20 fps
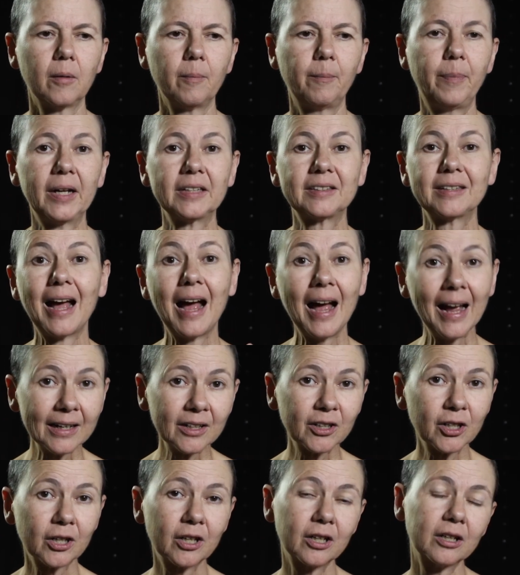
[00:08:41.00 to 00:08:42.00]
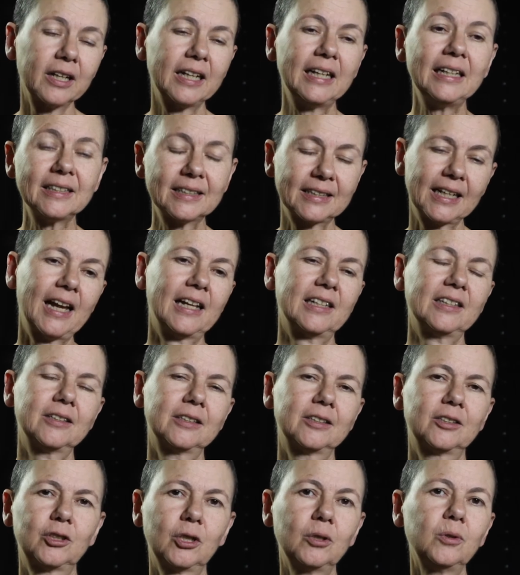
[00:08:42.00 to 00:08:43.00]
But anger, he
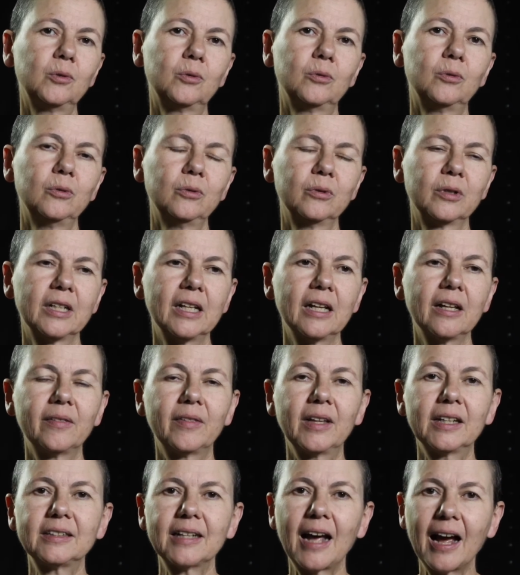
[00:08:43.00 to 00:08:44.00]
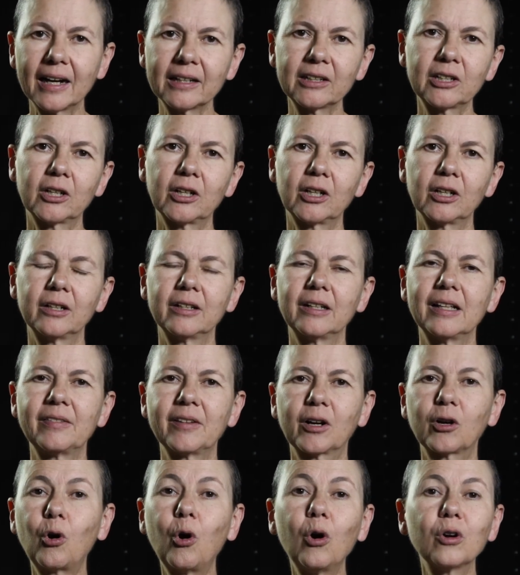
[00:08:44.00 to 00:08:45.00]
says too, that anger,
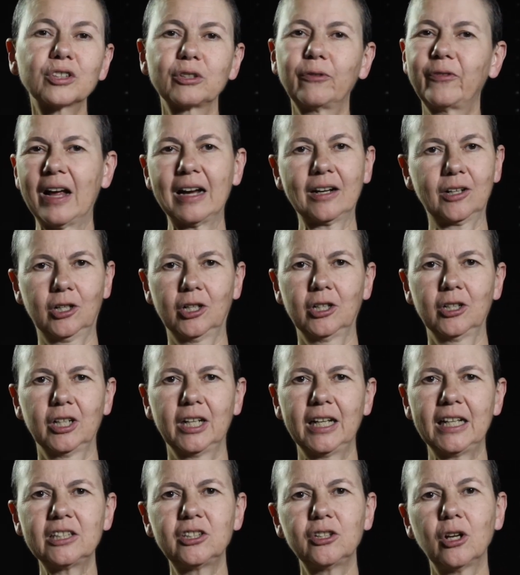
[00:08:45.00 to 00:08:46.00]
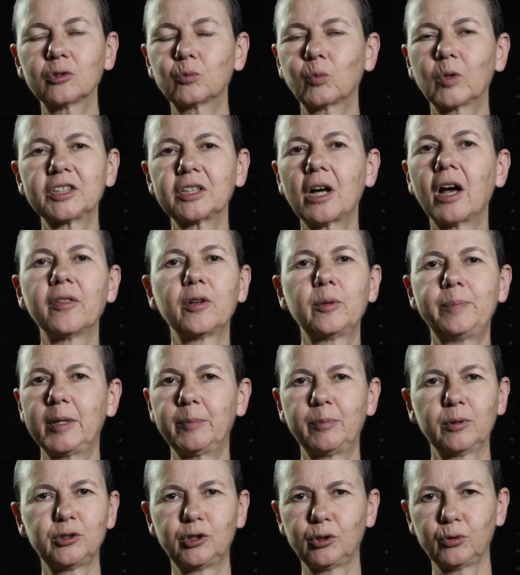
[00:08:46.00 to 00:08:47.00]
the cause of anger, is not what other
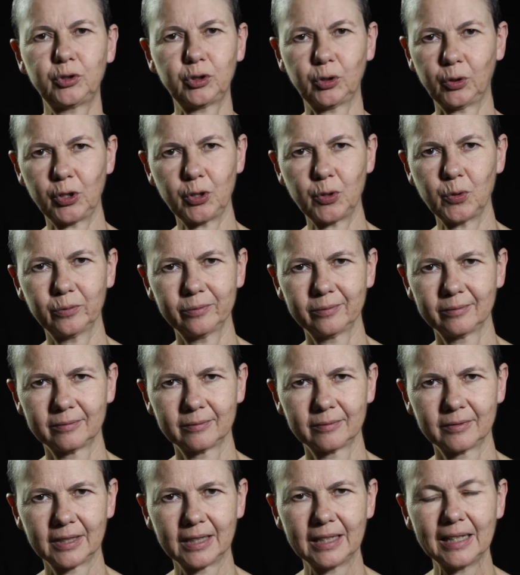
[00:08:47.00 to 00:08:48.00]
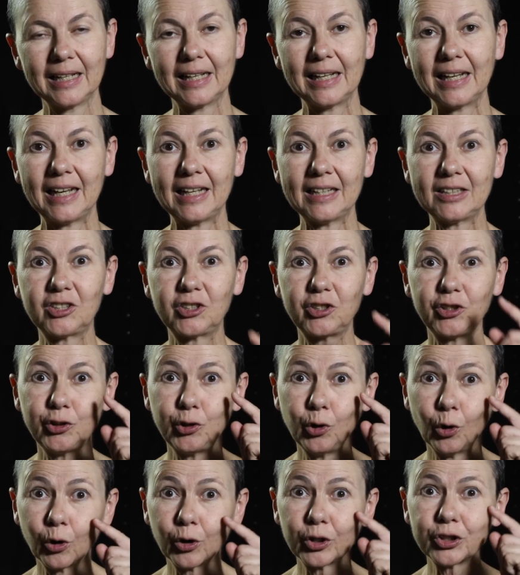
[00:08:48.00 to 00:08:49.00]
people do to you. It's
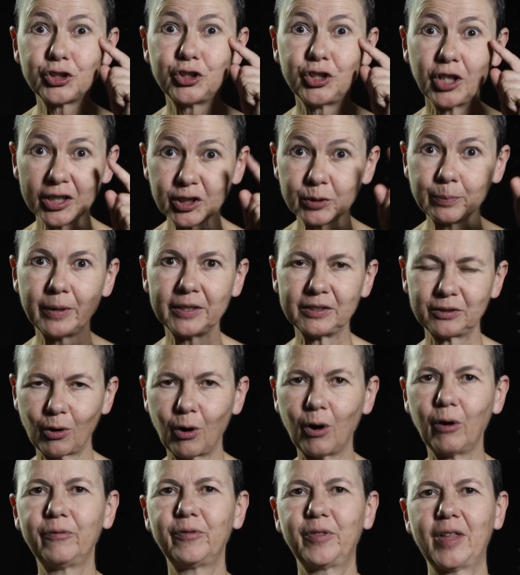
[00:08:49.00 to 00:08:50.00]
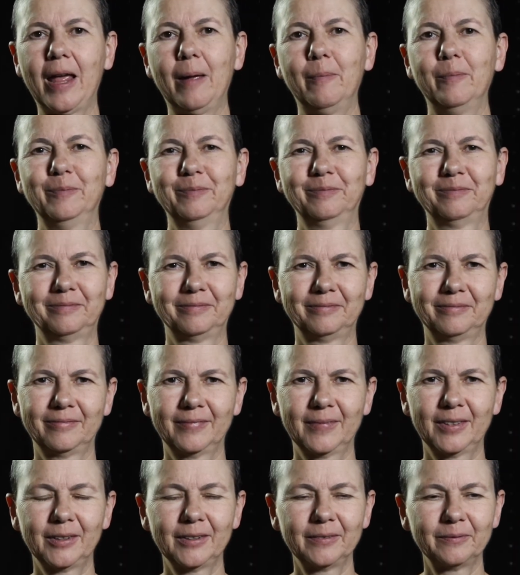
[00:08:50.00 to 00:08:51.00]
your judgment of them.
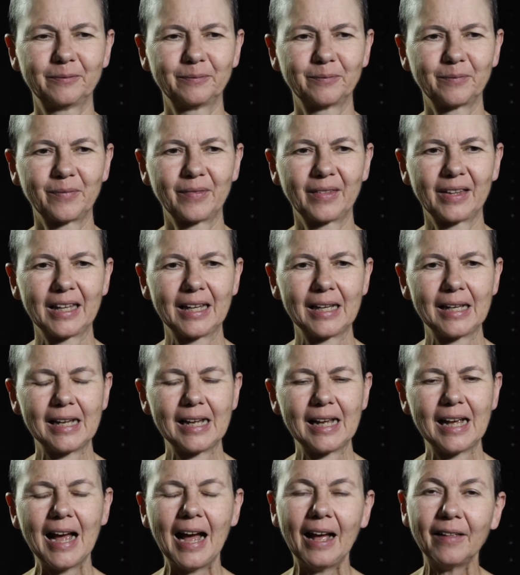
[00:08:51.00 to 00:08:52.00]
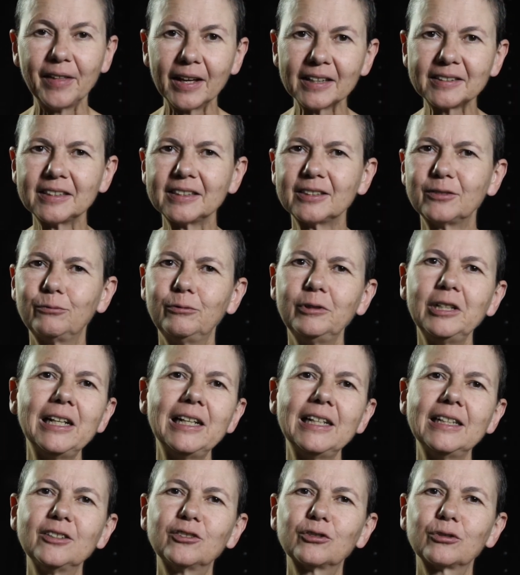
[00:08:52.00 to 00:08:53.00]
Yeah? And that is
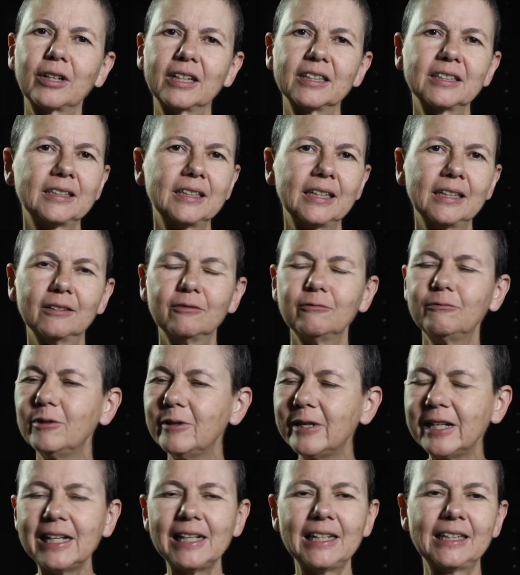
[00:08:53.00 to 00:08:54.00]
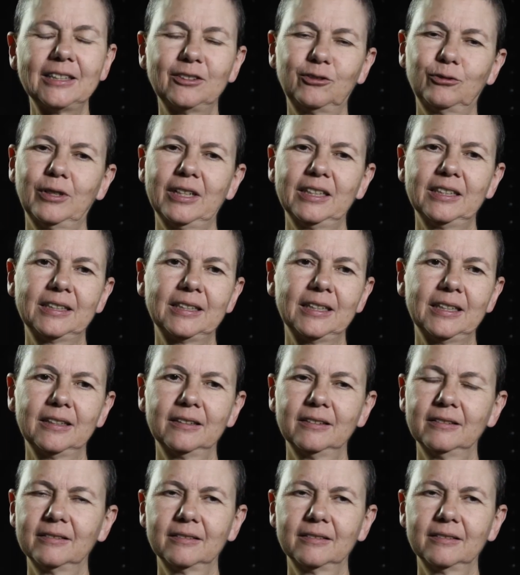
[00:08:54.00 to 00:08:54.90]
really interesting, really interesting.